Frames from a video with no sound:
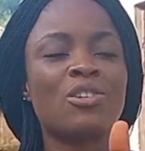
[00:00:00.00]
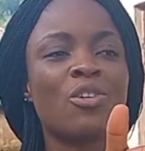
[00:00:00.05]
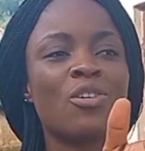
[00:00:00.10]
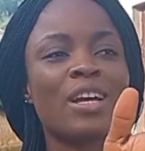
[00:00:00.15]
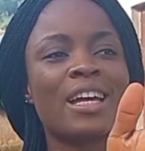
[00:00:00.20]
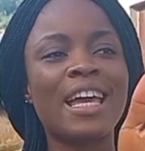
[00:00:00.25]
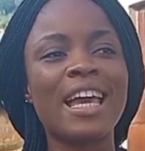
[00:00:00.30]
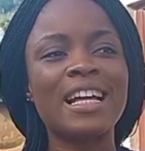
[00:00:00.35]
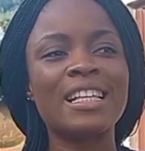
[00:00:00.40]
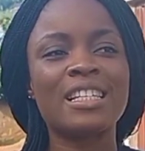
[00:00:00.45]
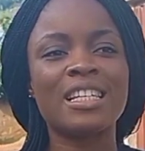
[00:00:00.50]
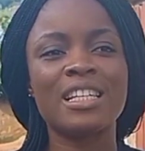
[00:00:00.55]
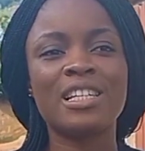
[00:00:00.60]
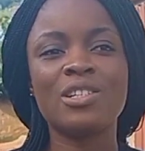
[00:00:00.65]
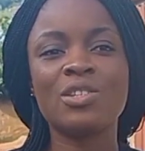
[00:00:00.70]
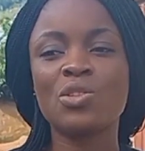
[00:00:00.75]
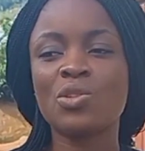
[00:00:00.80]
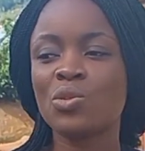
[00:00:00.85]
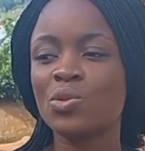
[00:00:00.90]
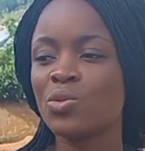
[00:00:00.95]
don't get
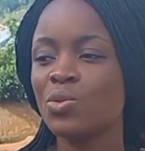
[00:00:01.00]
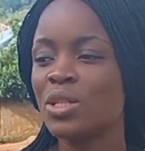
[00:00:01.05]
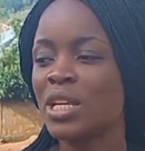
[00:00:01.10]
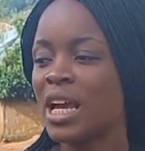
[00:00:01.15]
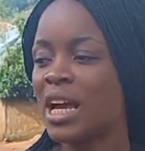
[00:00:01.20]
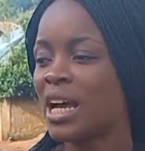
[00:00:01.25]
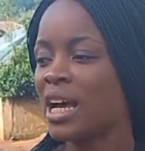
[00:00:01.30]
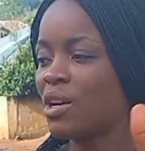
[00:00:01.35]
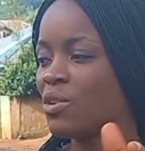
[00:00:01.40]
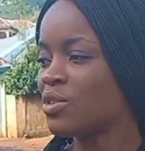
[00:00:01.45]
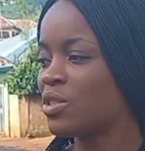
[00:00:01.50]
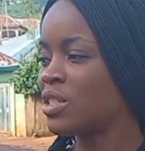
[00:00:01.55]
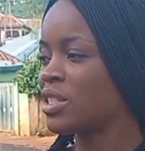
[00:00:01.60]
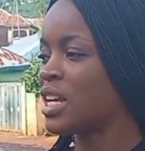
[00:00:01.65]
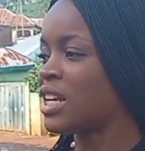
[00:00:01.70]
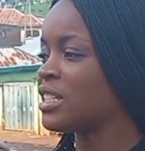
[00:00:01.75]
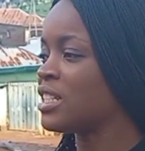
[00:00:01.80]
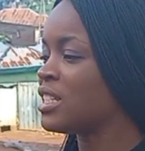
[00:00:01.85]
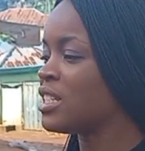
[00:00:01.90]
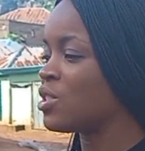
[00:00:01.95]
into their houses.
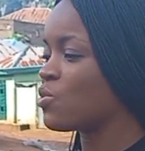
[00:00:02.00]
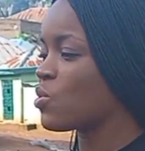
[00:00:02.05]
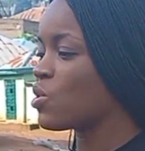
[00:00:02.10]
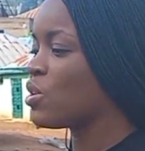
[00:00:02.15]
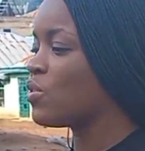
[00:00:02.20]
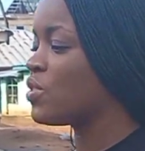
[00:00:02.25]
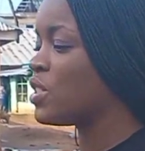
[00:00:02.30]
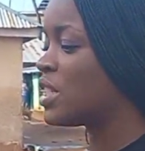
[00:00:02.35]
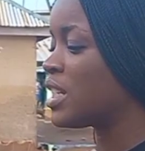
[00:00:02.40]
And this is one of the